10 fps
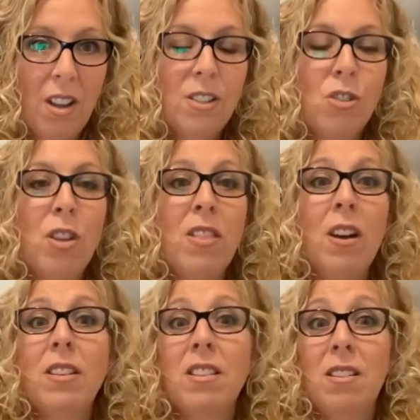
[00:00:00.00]
So then
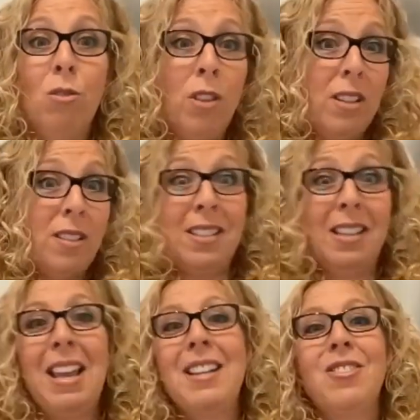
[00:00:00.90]
all that does
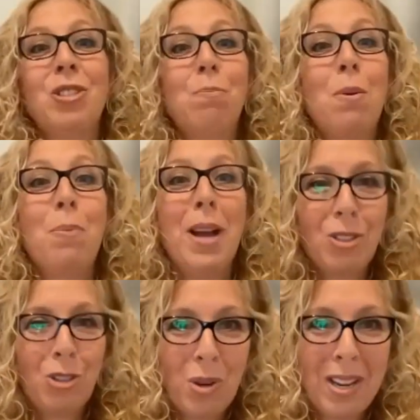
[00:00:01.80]
again is just
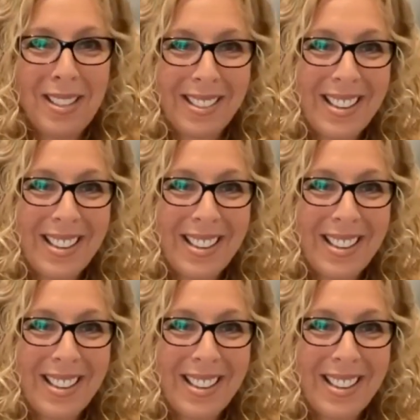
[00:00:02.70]
perpetuate